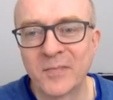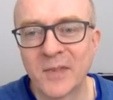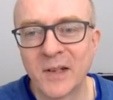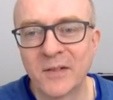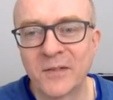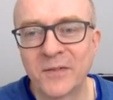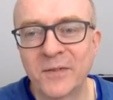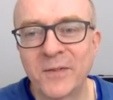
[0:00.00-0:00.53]

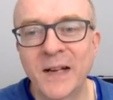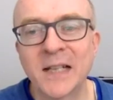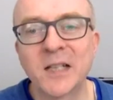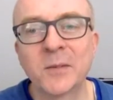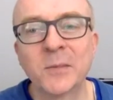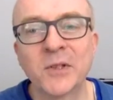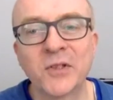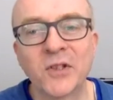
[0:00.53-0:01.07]

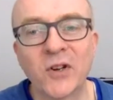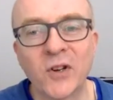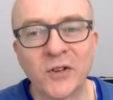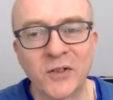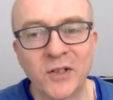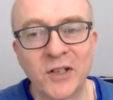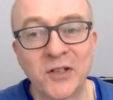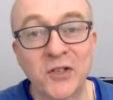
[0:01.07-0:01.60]
Fatima's
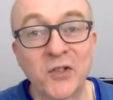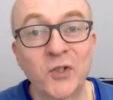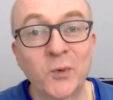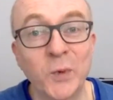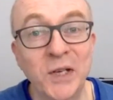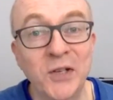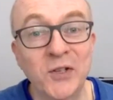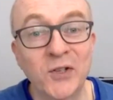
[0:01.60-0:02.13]
got a
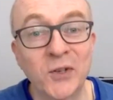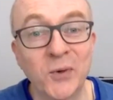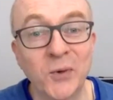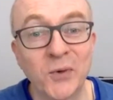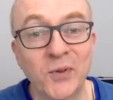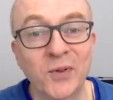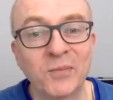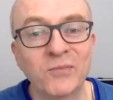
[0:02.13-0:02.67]
sweet
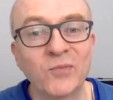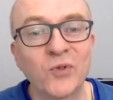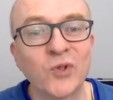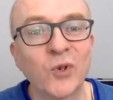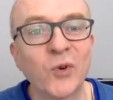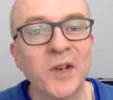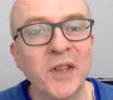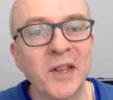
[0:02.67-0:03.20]
tooth.
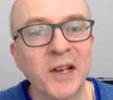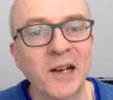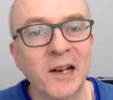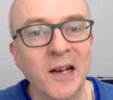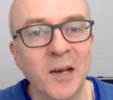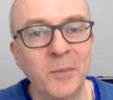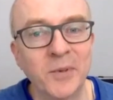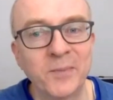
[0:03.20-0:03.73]
Join the
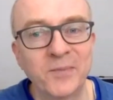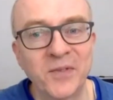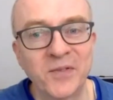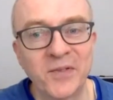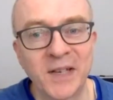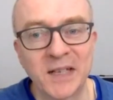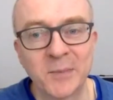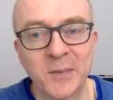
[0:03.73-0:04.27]
club,
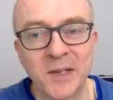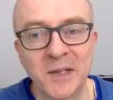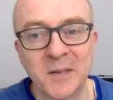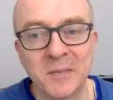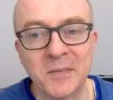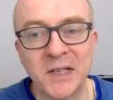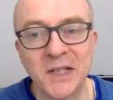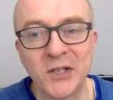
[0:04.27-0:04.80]
Fatima,
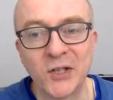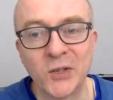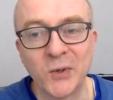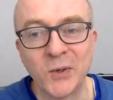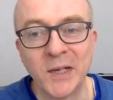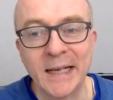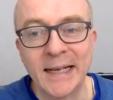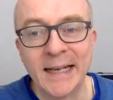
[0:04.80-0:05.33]
me
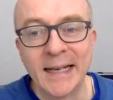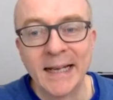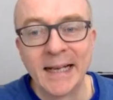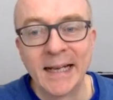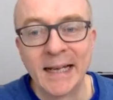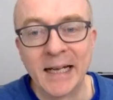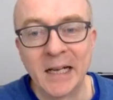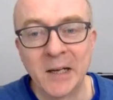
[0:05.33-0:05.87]
too.
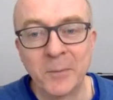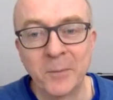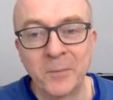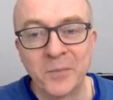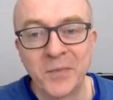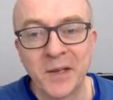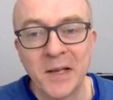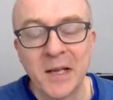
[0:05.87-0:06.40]

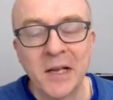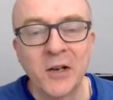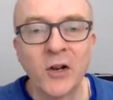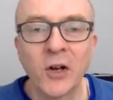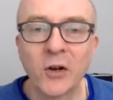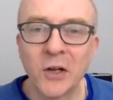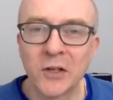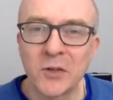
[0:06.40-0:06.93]

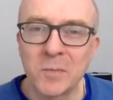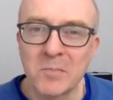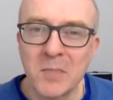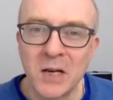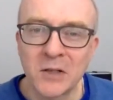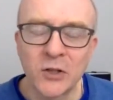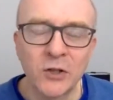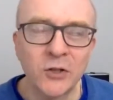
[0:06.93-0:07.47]
Not as
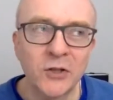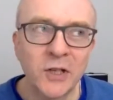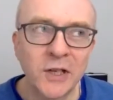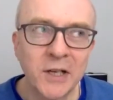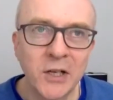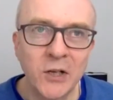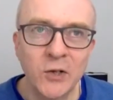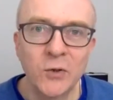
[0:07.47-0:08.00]
much as I
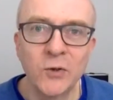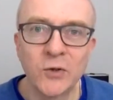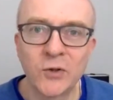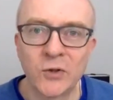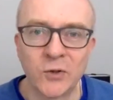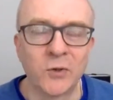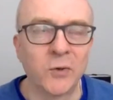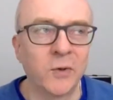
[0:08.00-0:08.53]
used
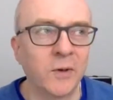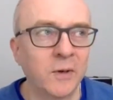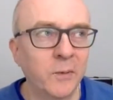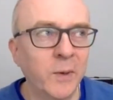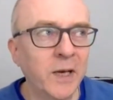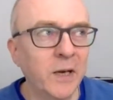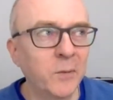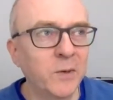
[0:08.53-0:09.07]
to.
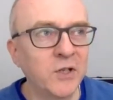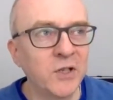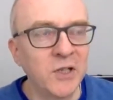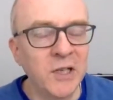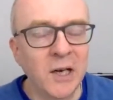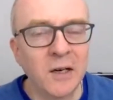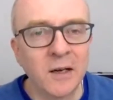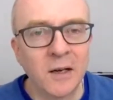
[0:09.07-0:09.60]
When I was
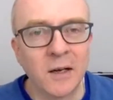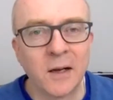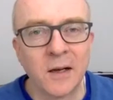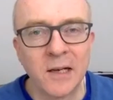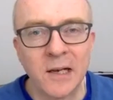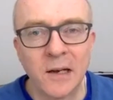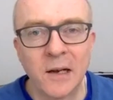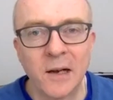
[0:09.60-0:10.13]
younger, I
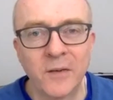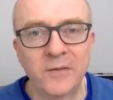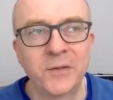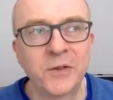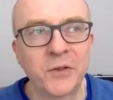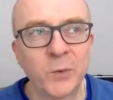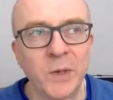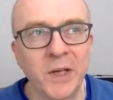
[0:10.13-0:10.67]
loved
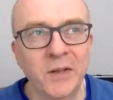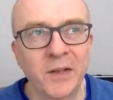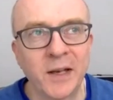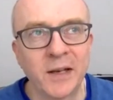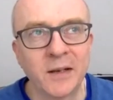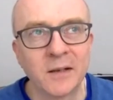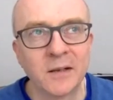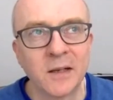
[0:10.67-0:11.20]
sweet
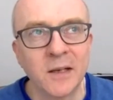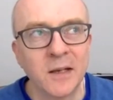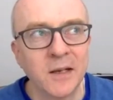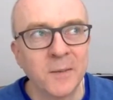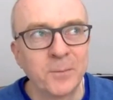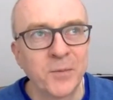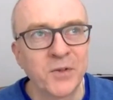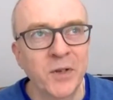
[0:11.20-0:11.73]
things.
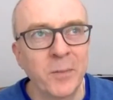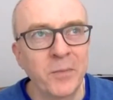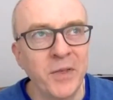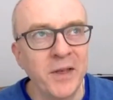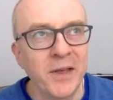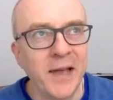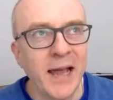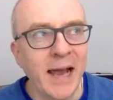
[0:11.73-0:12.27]

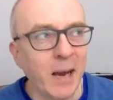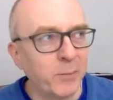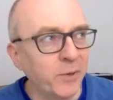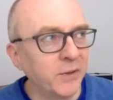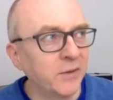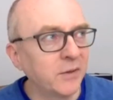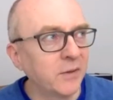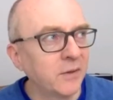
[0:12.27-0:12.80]
Something
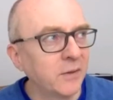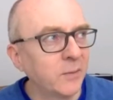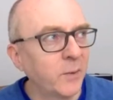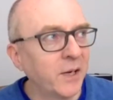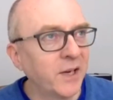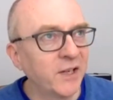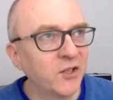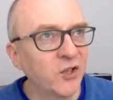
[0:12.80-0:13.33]
happened
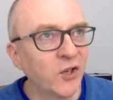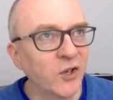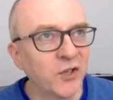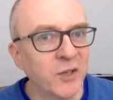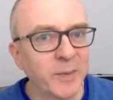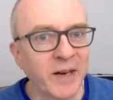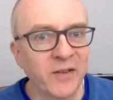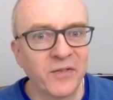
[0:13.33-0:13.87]
when I turned
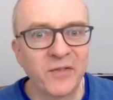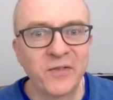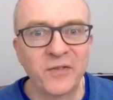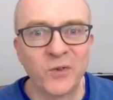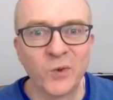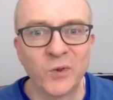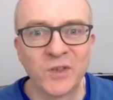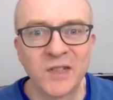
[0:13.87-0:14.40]
about
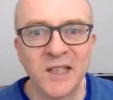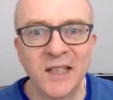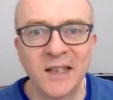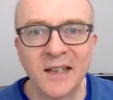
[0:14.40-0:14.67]
40